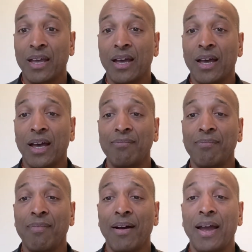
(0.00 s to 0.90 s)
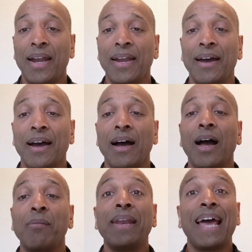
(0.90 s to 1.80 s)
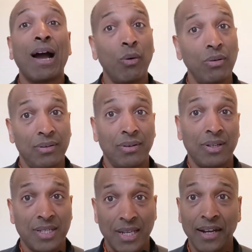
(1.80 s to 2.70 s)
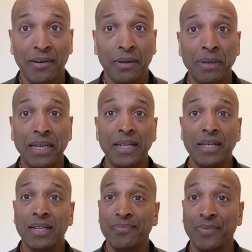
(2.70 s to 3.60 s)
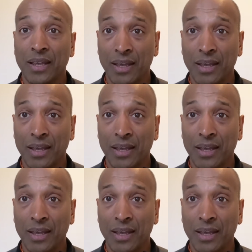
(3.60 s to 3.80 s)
And I'm now a stand-up comedian,